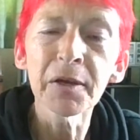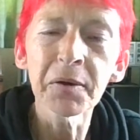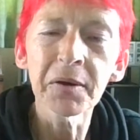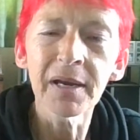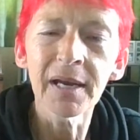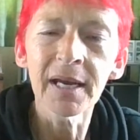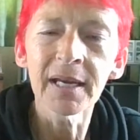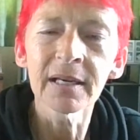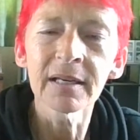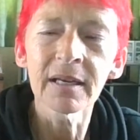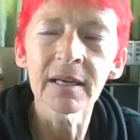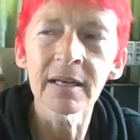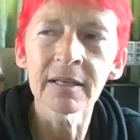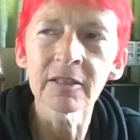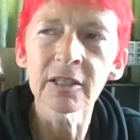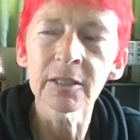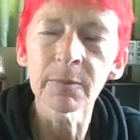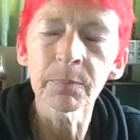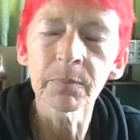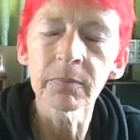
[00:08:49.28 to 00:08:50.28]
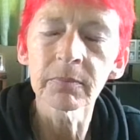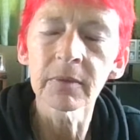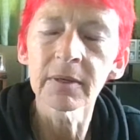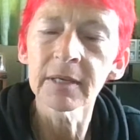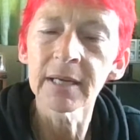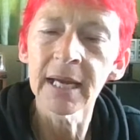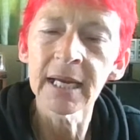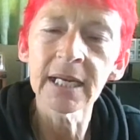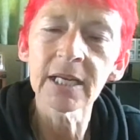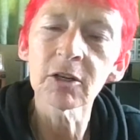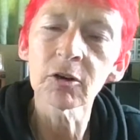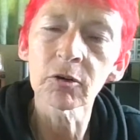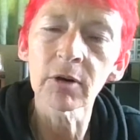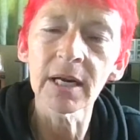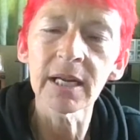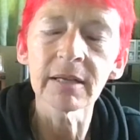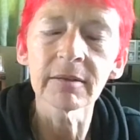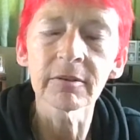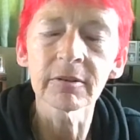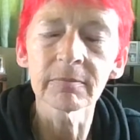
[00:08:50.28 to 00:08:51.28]
and any
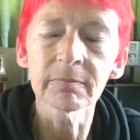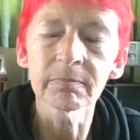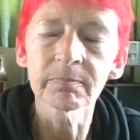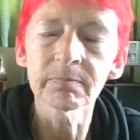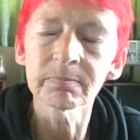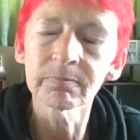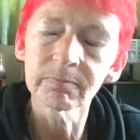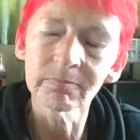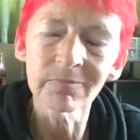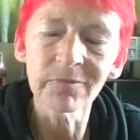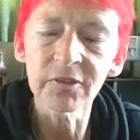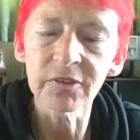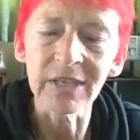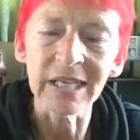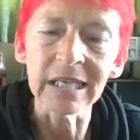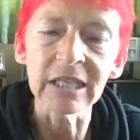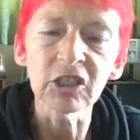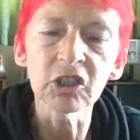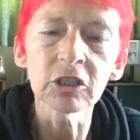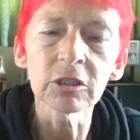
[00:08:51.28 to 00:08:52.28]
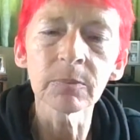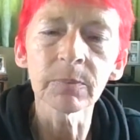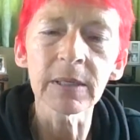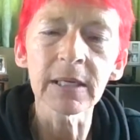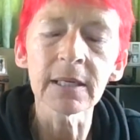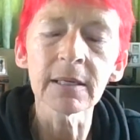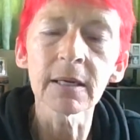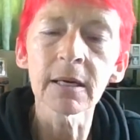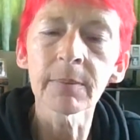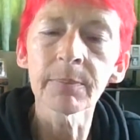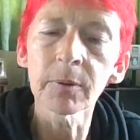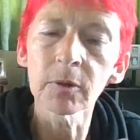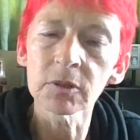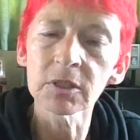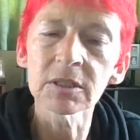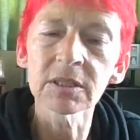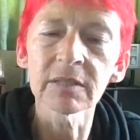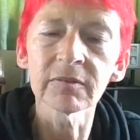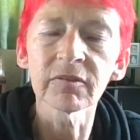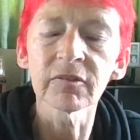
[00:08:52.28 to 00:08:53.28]
crate thing should be a
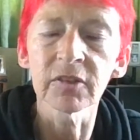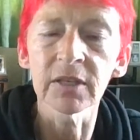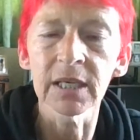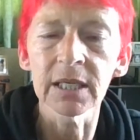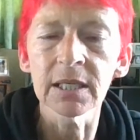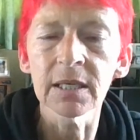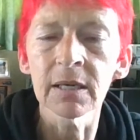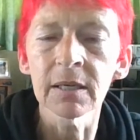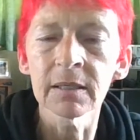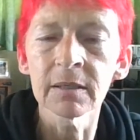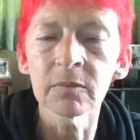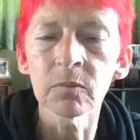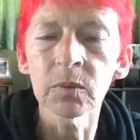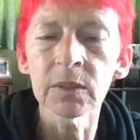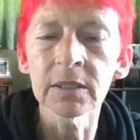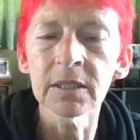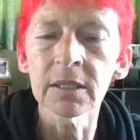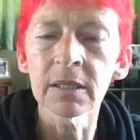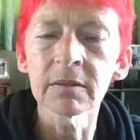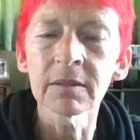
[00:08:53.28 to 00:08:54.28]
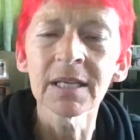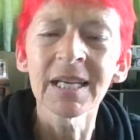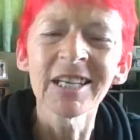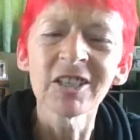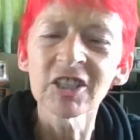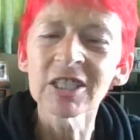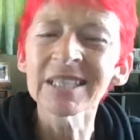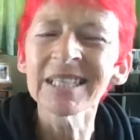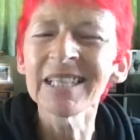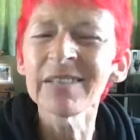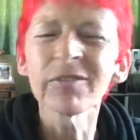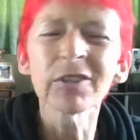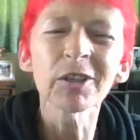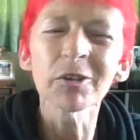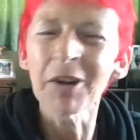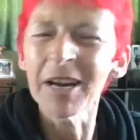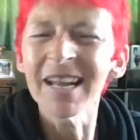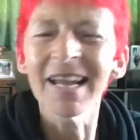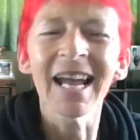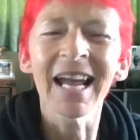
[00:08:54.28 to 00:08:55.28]
positive thing. And we don't, just leave the
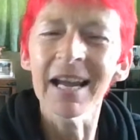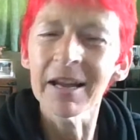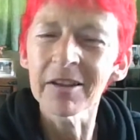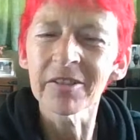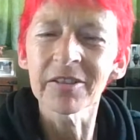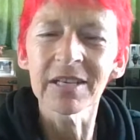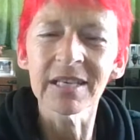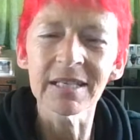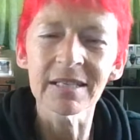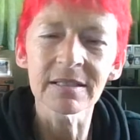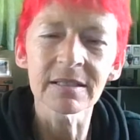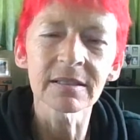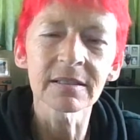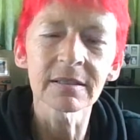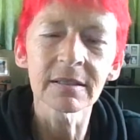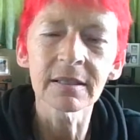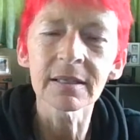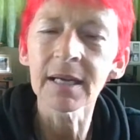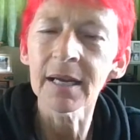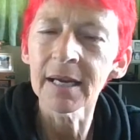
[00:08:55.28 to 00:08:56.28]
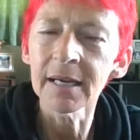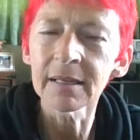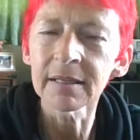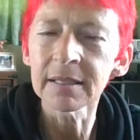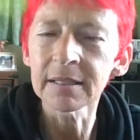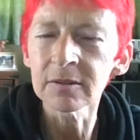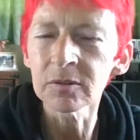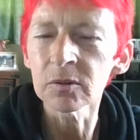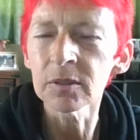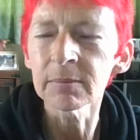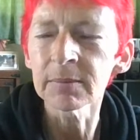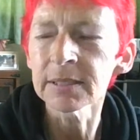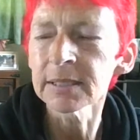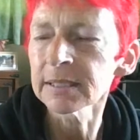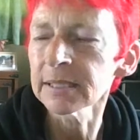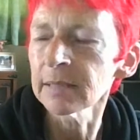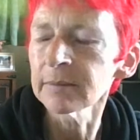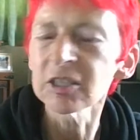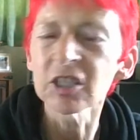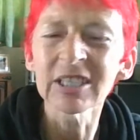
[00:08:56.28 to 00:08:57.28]
crate out of this. Okay, that's all I'm going to
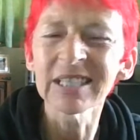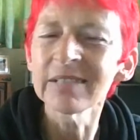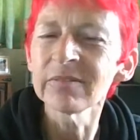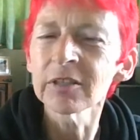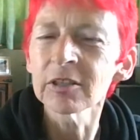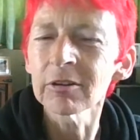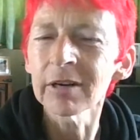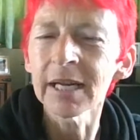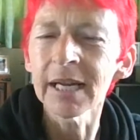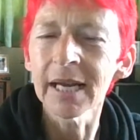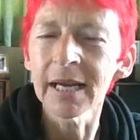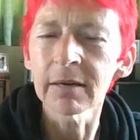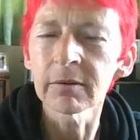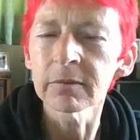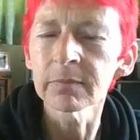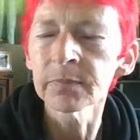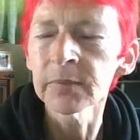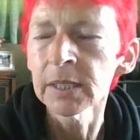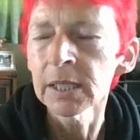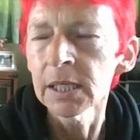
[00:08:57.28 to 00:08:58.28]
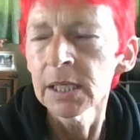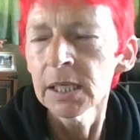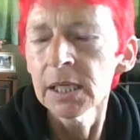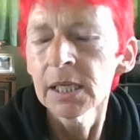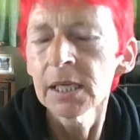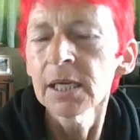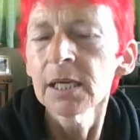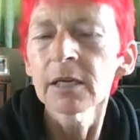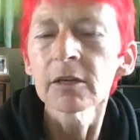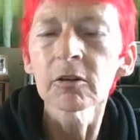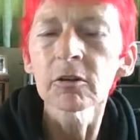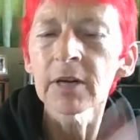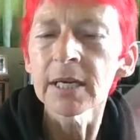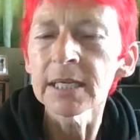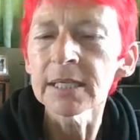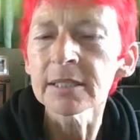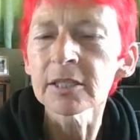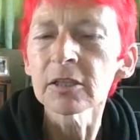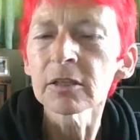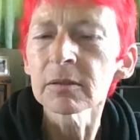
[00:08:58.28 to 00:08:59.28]
say. Just leave the crate out.
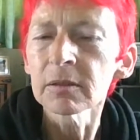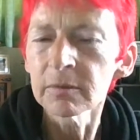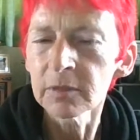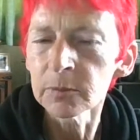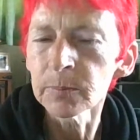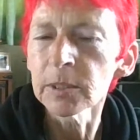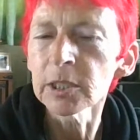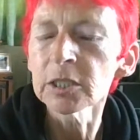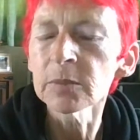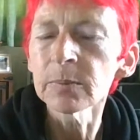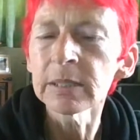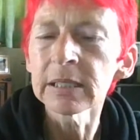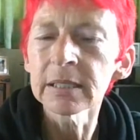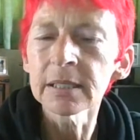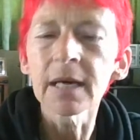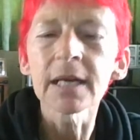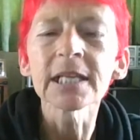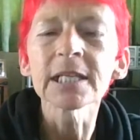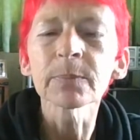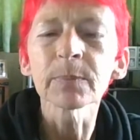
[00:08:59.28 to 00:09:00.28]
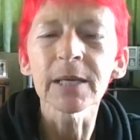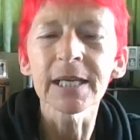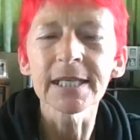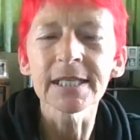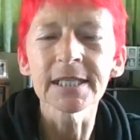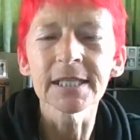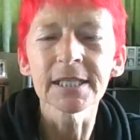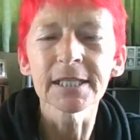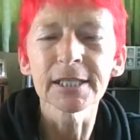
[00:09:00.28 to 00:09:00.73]
Crates are supposed to be nice places